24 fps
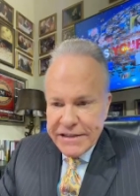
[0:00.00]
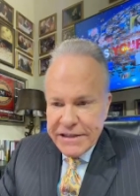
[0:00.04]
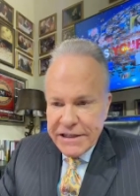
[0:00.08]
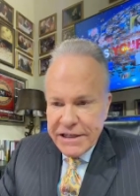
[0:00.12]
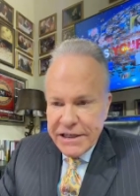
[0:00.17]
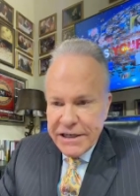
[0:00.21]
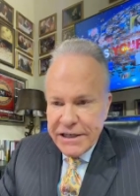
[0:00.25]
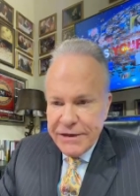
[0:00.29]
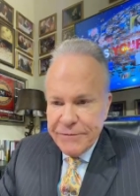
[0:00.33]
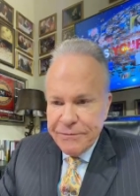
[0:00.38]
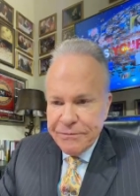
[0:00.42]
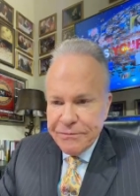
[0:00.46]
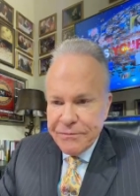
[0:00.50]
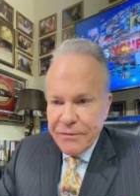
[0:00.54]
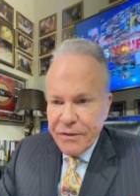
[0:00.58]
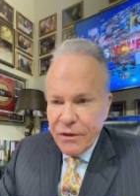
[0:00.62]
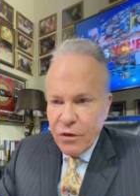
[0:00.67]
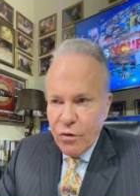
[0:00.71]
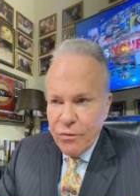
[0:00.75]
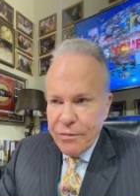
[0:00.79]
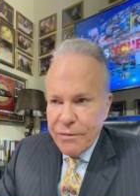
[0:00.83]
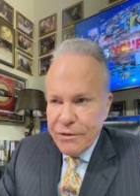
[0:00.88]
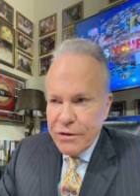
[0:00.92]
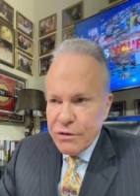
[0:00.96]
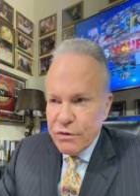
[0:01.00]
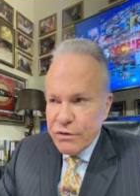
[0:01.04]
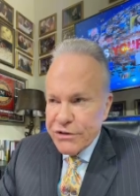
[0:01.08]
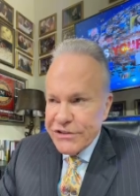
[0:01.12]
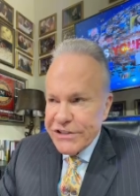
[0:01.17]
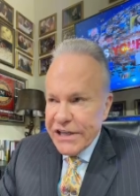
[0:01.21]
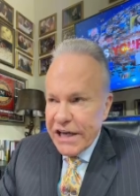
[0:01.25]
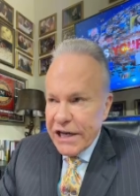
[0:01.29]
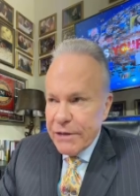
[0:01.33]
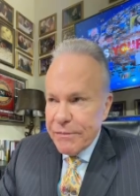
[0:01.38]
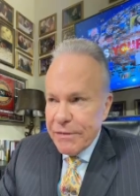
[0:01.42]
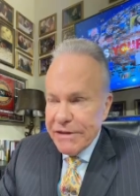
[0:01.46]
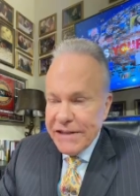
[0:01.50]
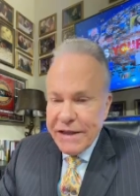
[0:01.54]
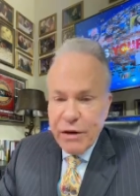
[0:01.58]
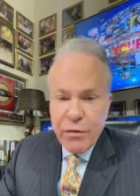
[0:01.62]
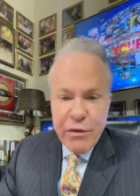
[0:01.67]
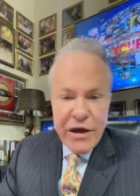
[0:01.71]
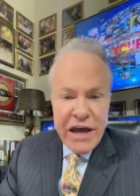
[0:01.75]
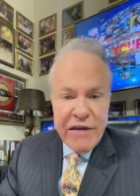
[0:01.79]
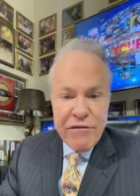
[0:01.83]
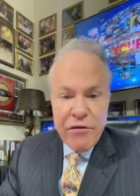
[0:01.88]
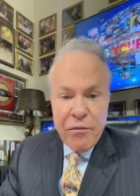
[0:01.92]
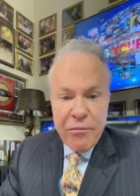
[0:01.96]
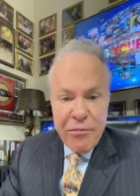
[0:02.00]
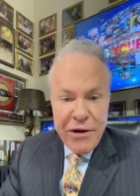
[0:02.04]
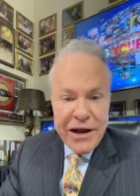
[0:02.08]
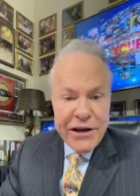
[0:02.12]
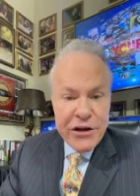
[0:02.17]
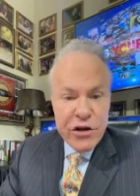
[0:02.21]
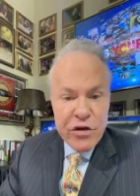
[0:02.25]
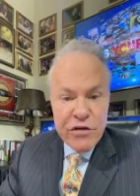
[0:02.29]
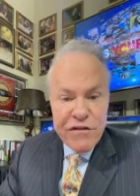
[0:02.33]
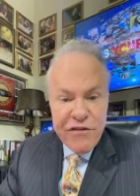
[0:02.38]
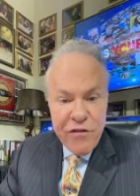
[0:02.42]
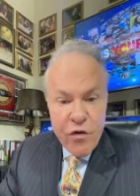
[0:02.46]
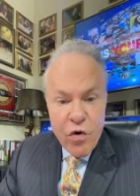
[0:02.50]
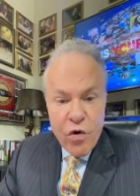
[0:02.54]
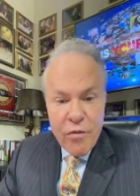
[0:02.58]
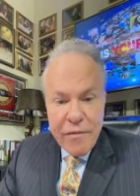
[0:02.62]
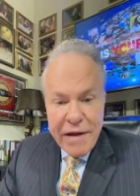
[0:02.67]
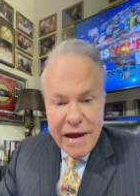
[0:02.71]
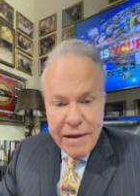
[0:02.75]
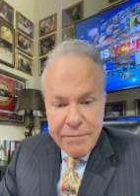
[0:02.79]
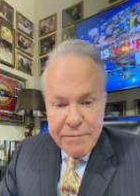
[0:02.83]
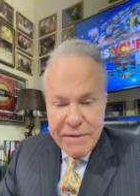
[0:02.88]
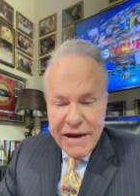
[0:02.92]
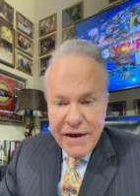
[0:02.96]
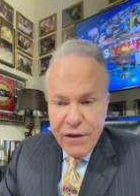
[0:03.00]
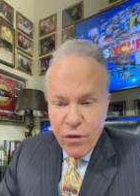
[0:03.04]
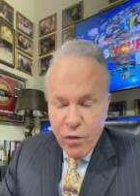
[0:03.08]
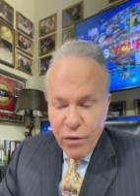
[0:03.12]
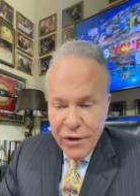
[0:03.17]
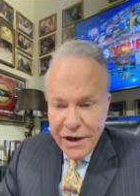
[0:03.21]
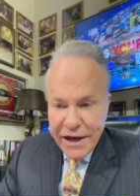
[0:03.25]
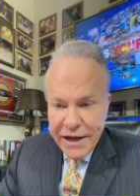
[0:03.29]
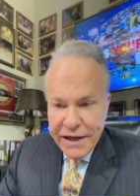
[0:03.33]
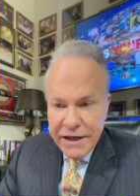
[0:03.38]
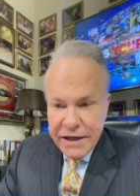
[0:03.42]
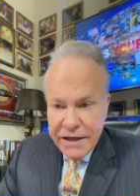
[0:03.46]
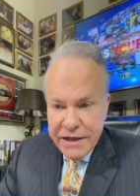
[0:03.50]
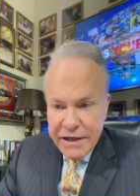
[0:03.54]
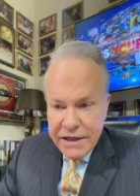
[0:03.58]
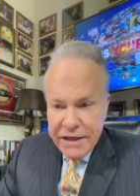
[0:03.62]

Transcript: Um, we're excited about that. We have a brand new format, by the way,